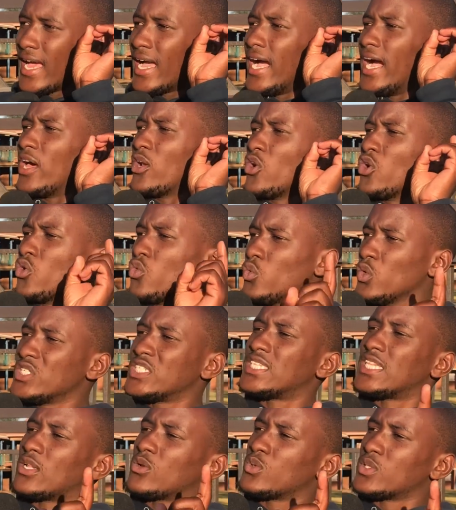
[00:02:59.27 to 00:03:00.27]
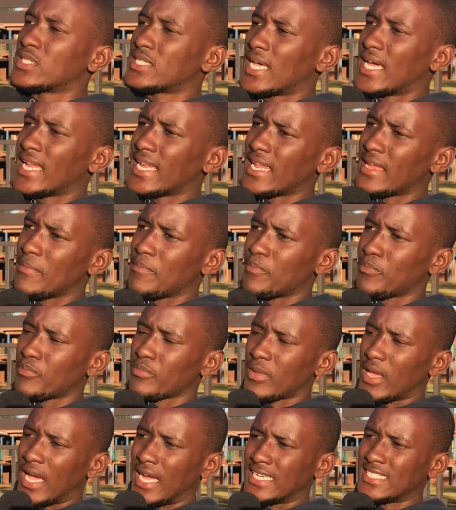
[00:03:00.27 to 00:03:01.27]
I don't wish that we sign him.
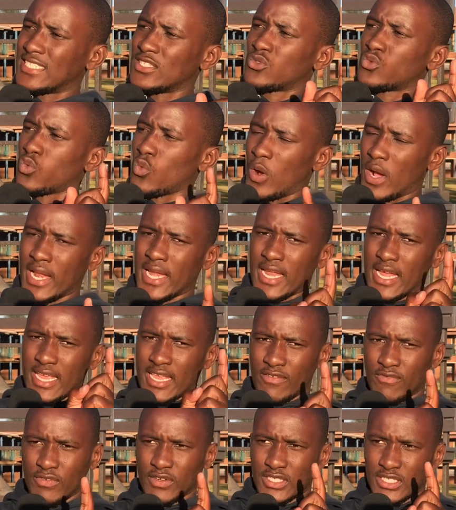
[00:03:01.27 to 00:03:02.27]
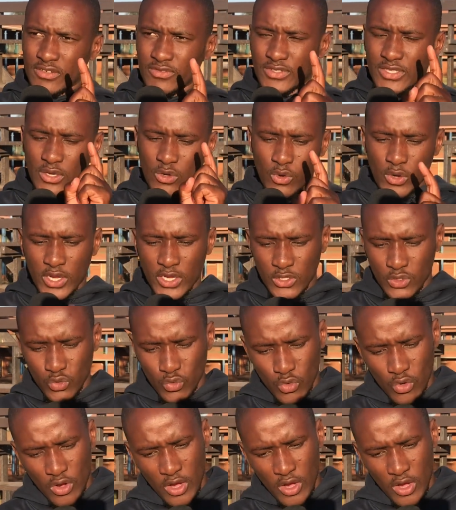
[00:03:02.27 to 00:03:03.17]
I just wonder if the Chiefs are going to go